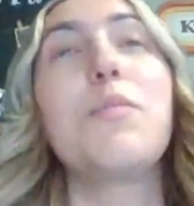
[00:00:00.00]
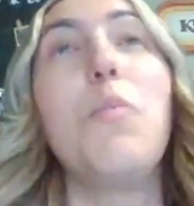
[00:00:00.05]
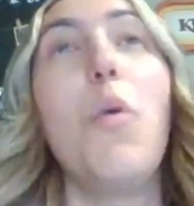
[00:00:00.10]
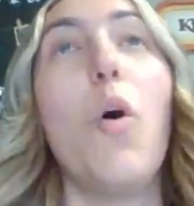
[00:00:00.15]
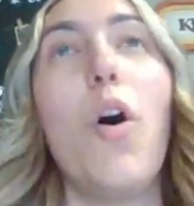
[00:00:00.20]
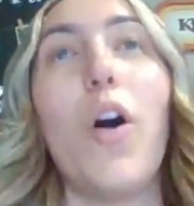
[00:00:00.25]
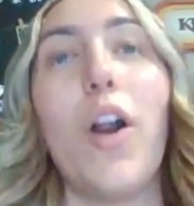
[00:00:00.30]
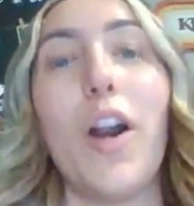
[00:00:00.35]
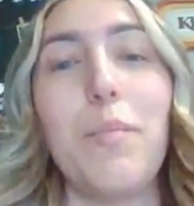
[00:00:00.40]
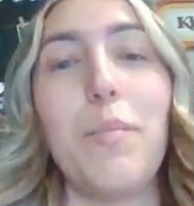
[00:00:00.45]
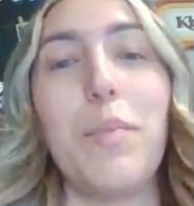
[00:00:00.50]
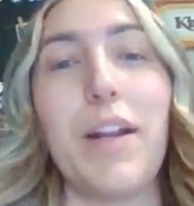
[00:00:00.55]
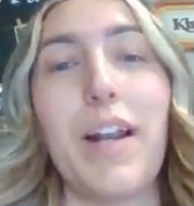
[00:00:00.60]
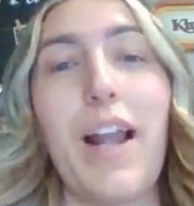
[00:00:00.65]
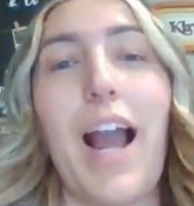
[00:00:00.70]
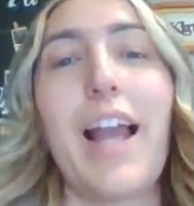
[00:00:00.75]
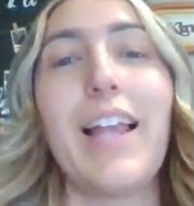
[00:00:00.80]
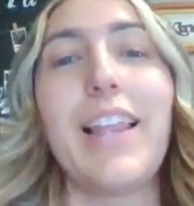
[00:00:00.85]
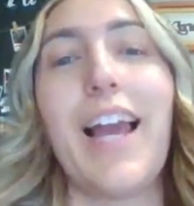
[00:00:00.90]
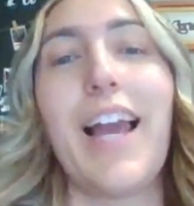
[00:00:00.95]
more, but
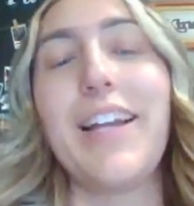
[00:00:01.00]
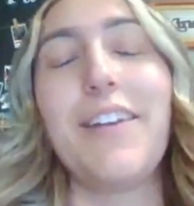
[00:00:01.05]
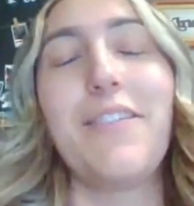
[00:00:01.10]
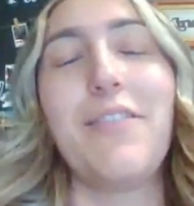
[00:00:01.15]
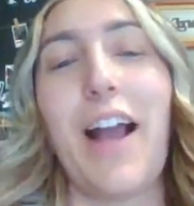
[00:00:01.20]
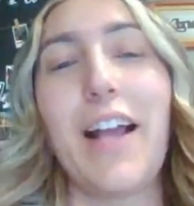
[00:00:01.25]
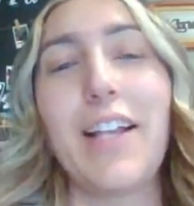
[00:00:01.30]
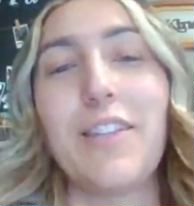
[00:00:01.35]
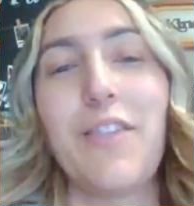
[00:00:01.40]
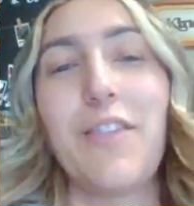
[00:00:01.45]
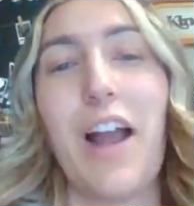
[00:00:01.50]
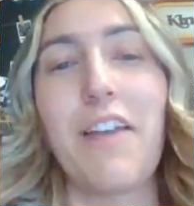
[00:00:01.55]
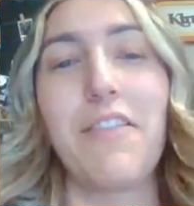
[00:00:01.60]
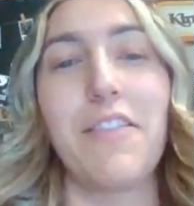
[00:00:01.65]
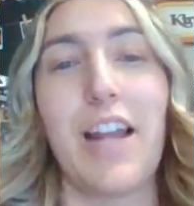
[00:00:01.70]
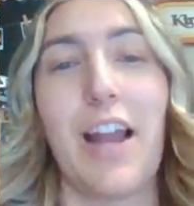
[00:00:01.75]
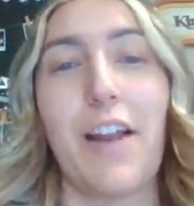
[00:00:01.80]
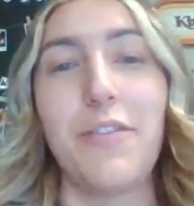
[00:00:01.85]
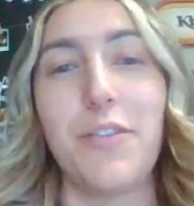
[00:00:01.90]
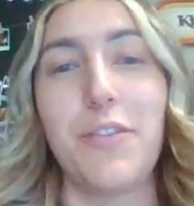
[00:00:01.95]
I like Fast 5
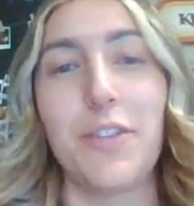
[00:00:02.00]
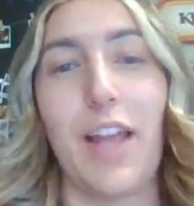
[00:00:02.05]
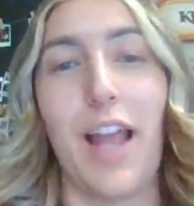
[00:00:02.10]
and after that.